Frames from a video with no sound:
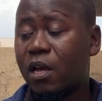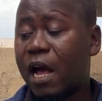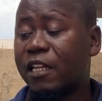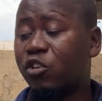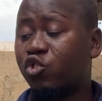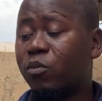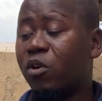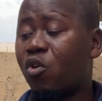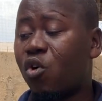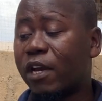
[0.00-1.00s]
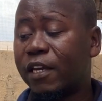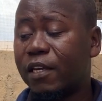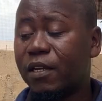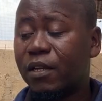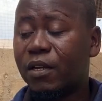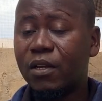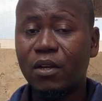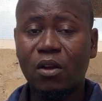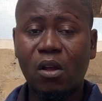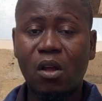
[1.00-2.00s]
Are they swimming okay
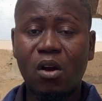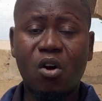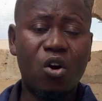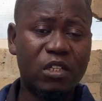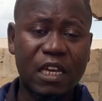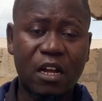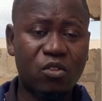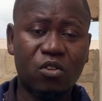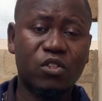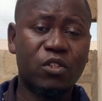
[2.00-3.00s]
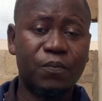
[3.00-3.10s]
or they are not?